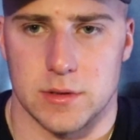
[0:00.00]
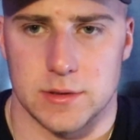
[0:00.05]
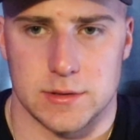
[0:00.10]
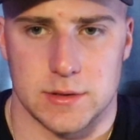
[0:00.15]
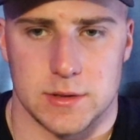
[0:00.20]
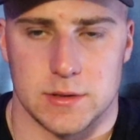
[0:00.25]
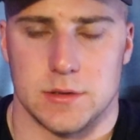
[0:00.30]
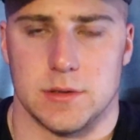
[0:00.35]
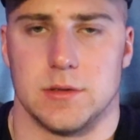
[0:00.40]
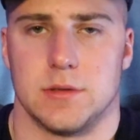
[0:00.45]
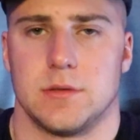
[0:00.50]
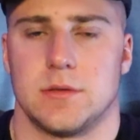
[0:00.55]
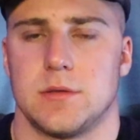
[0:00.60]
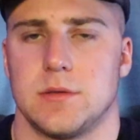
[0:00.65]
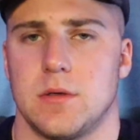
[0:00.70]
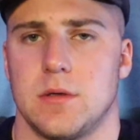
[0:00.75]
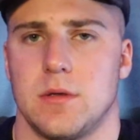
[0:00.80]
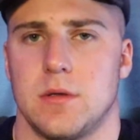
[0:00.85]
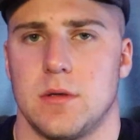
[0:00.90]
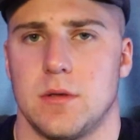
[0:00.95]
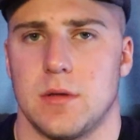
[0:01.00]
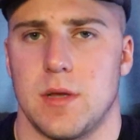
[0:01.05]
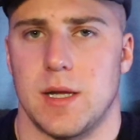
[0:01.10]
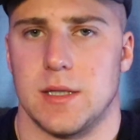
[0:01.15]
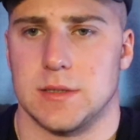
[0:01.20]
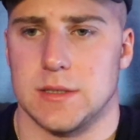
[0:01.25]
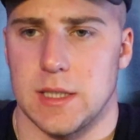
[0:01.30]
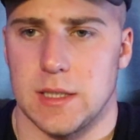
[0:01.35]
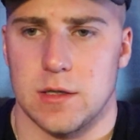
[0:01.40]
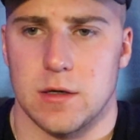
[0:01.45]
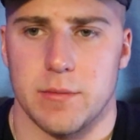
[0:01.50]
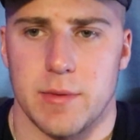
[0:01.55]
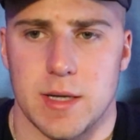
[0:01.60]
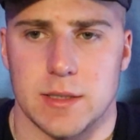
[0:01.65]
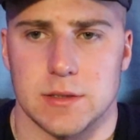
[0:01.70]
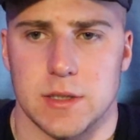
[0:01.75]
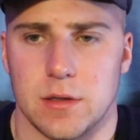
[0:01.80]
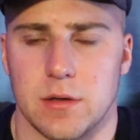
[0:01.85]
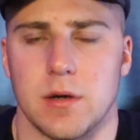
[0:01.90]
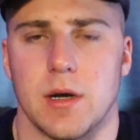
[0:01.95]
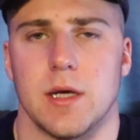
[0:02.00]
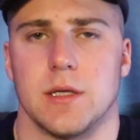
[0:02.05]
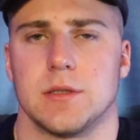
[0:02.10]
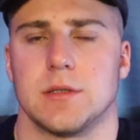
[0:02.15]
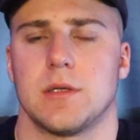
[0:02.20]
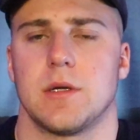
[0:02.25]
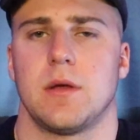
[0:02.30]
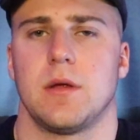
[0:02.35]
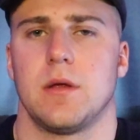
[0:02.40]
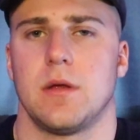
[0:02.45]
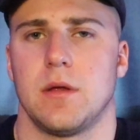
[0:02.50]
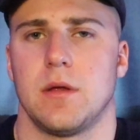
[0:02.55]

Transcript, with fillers: decisions that is in your best interest.